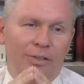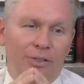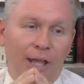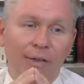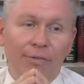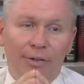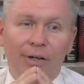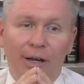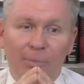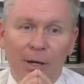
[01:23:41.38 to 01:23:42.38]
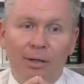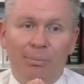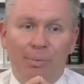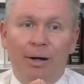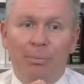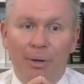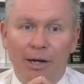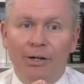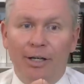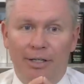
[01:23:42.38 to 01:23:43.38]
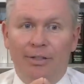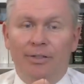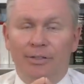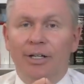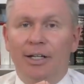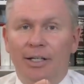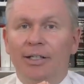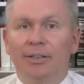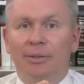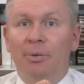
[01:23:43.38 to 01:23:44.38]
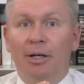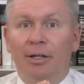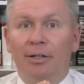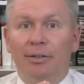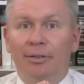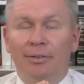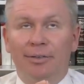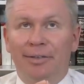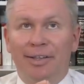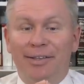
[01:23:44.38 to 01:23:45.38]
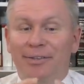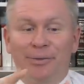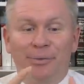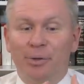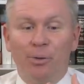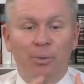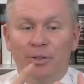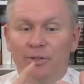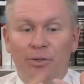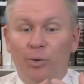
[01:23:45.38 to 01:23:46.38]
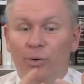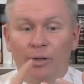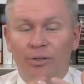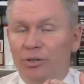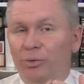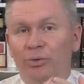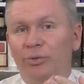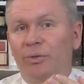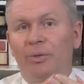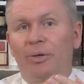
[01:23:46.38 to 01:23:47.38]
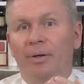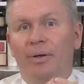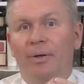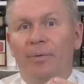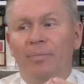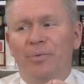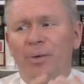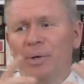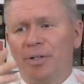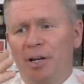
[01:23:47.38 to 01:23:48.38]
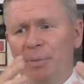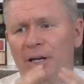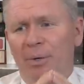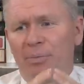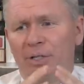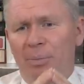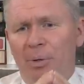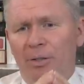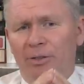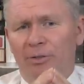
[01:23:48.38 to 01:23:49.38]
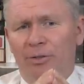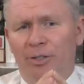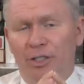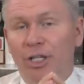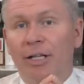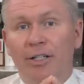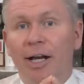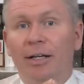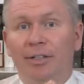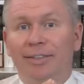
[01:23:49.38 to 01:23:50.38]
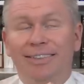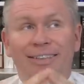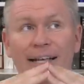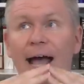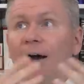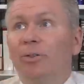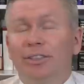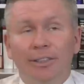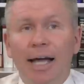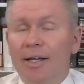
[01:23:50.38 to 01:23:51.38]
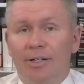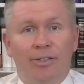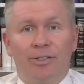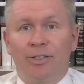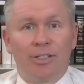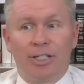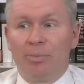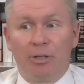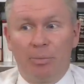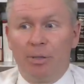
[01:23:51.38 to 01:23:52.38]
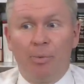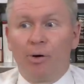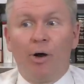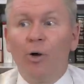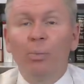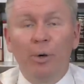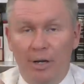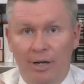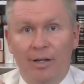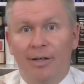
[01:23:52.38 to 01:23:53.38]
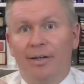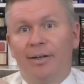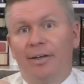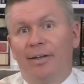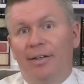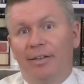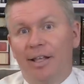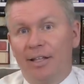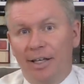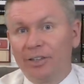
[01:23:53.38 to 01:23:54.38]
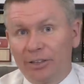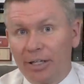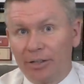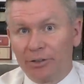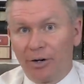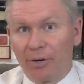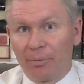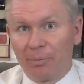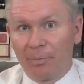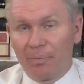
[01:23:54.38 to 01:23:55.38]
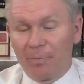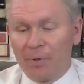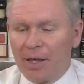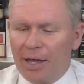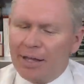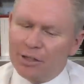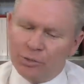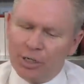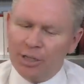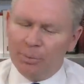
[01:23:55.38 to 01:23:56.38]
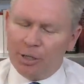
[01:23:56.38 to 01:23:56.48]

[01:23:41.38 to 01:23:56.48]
safer among barbarians than he is among either Romans or Jews. No wonder he becomes the apostle to the Gentiles. It's the outsiders that seem to be more open than the insiders are. And they're treating them